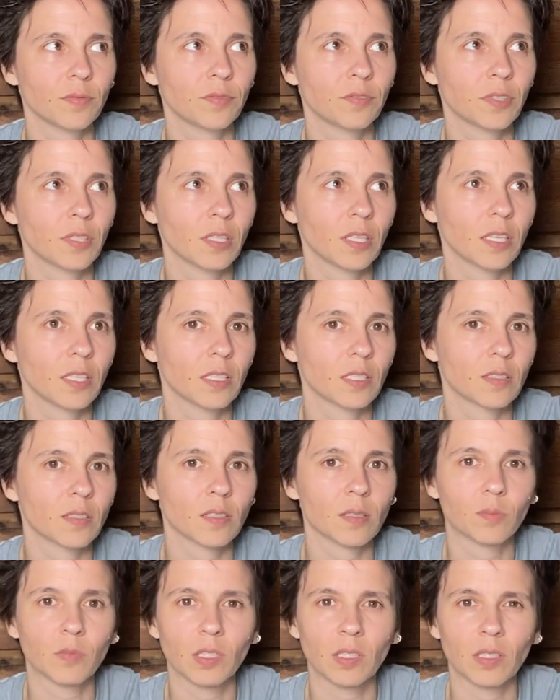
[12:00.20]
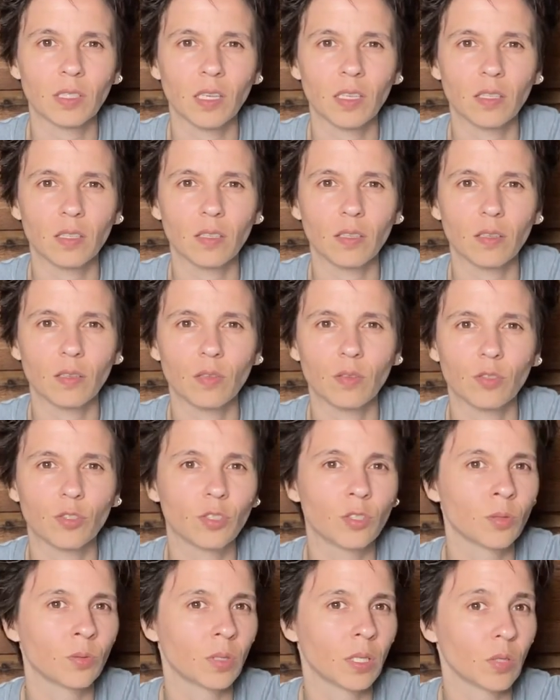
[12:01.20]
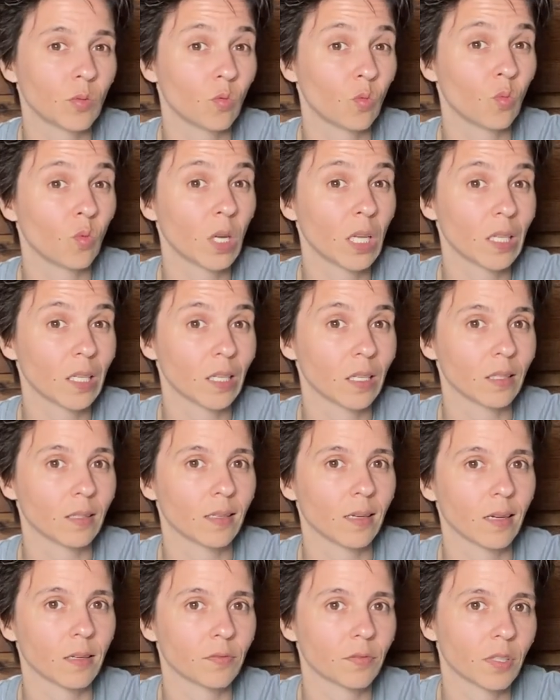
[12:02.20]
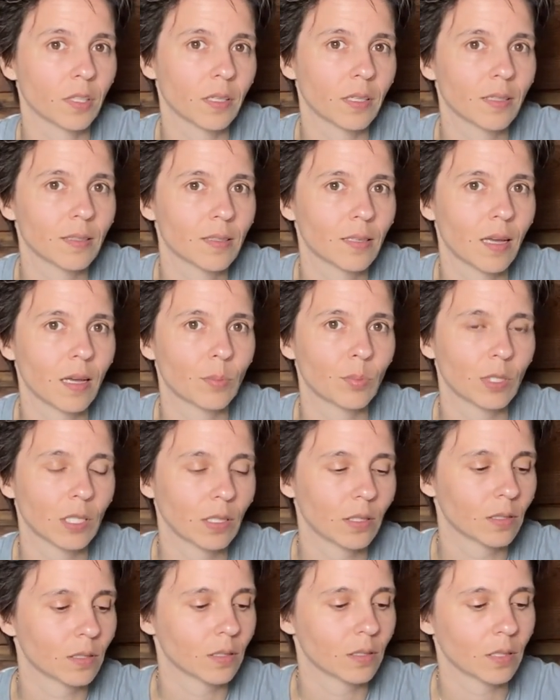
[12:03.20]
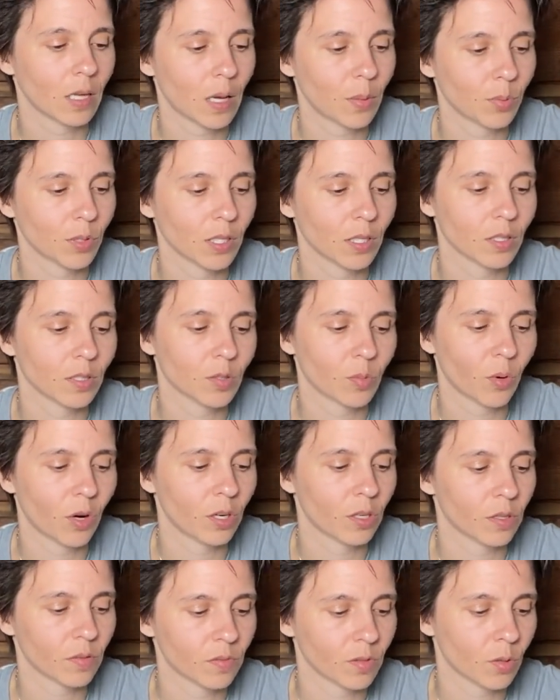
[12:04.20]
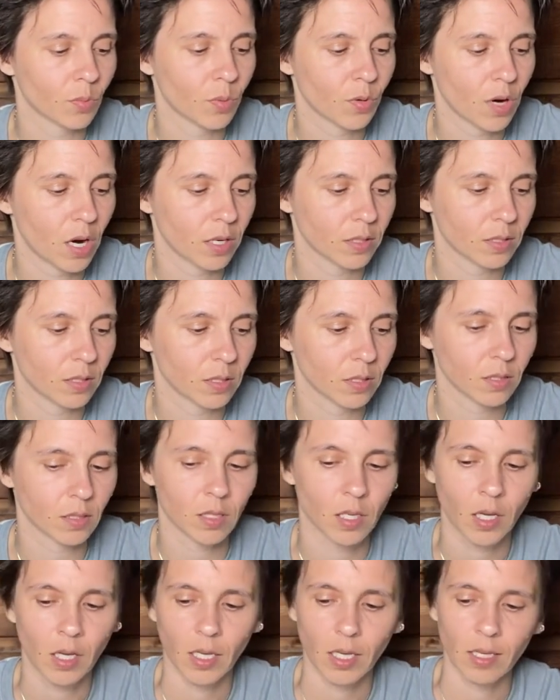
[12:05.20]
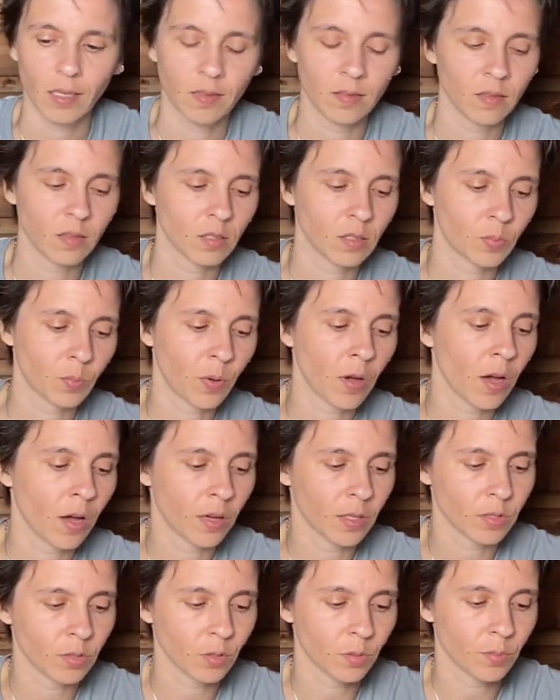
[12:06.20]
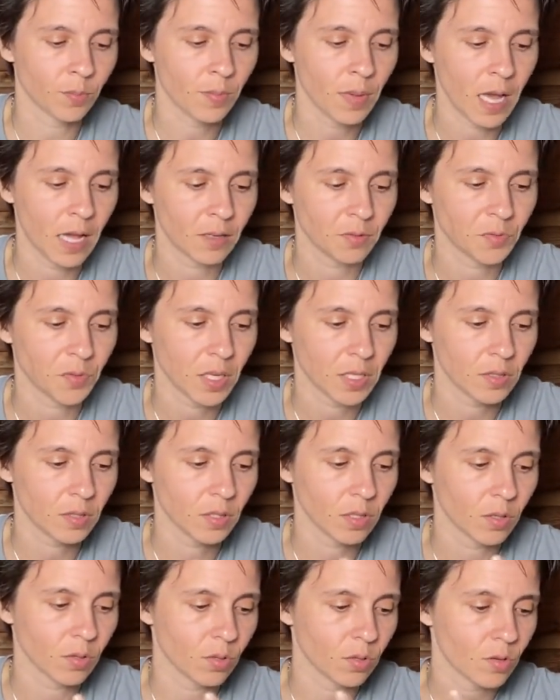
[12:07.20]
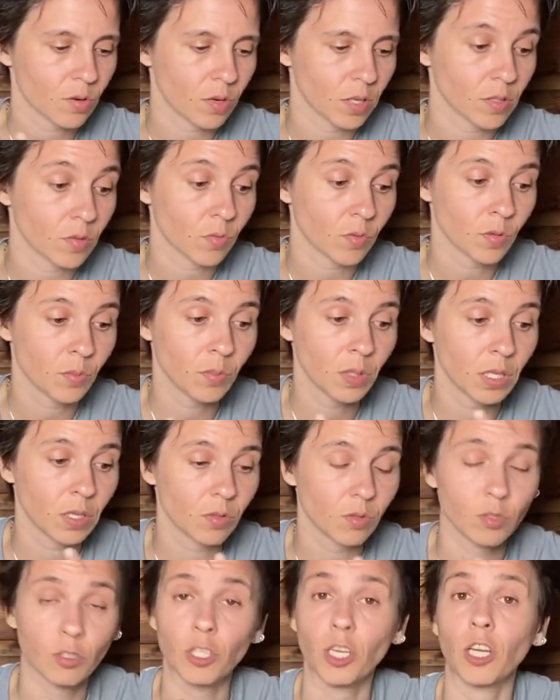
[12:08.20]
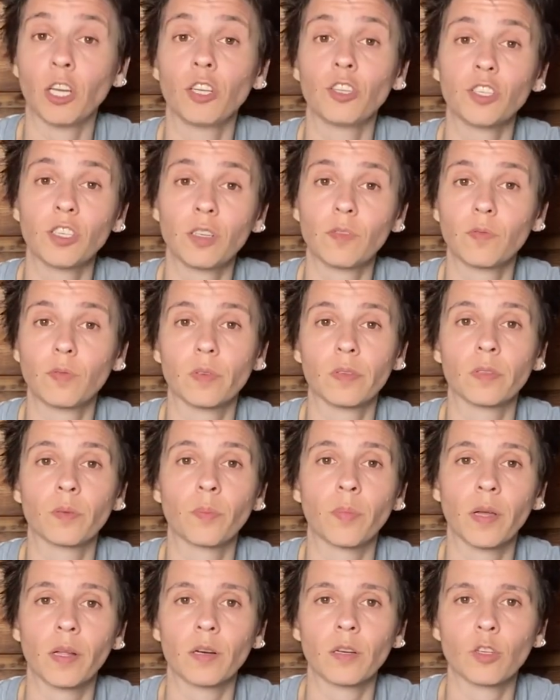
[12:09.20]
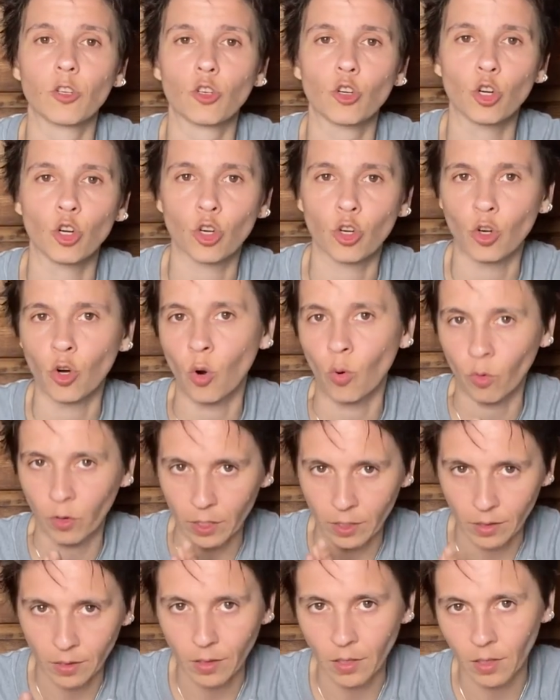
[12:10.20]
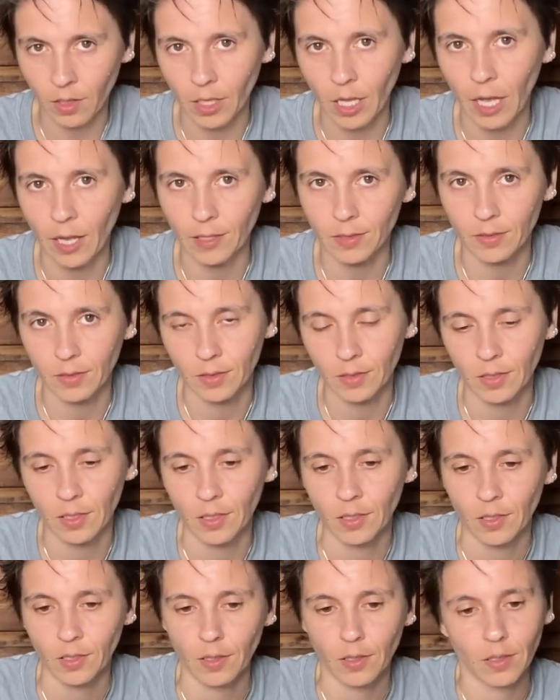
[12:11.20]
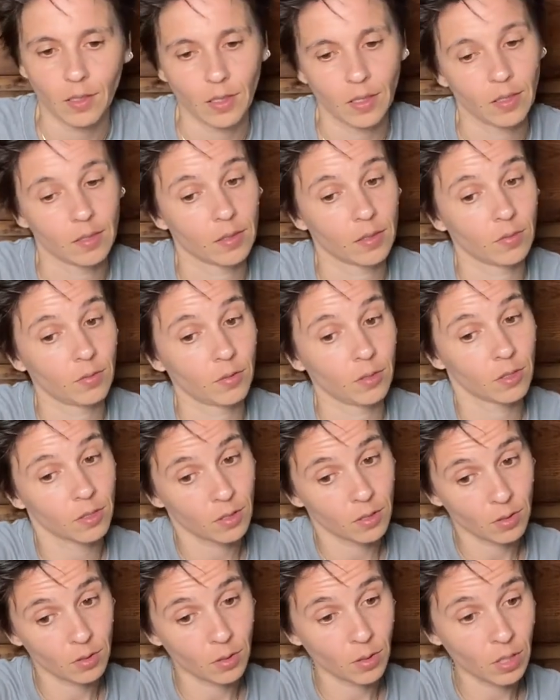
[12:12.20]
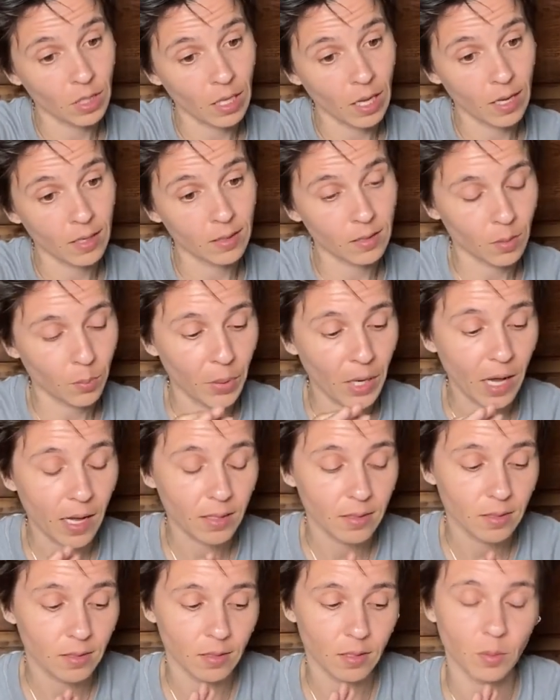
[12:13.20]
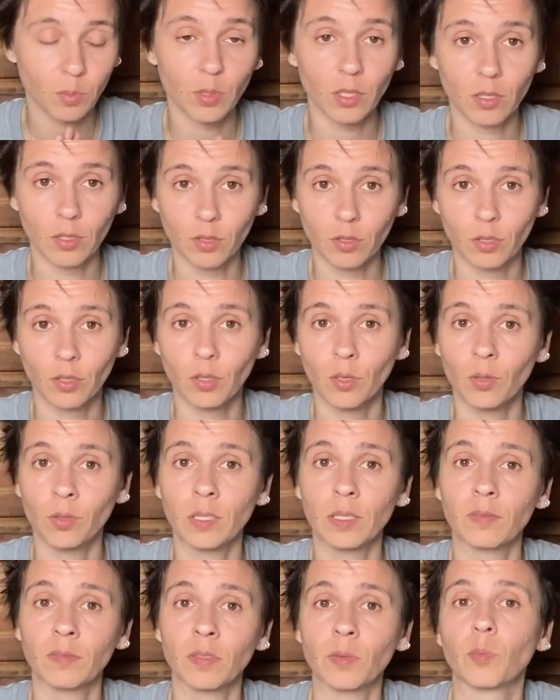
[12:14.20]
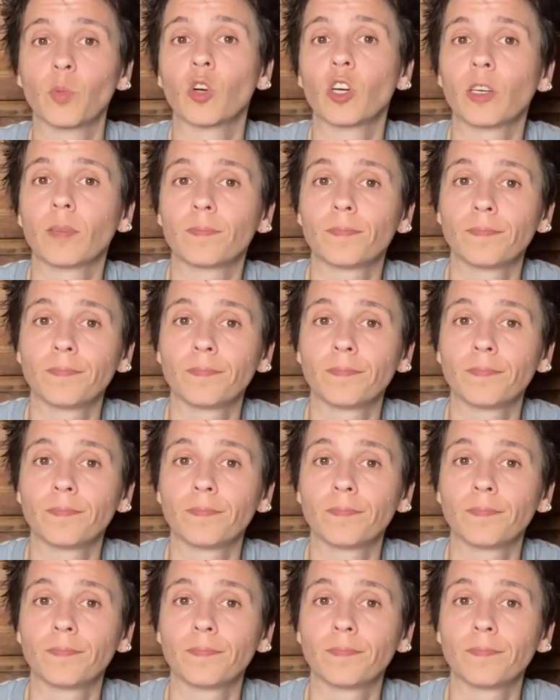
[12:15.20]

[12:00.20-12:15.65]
feel like it's something that you're doing willingly. I feel like it's happening because it's happening. It's part of your process. In this pause, you're manifesting, you're transforming, you're changing for the better. You're growing a lot. As if you didn't grow a lot in the past there, but you're growing even more.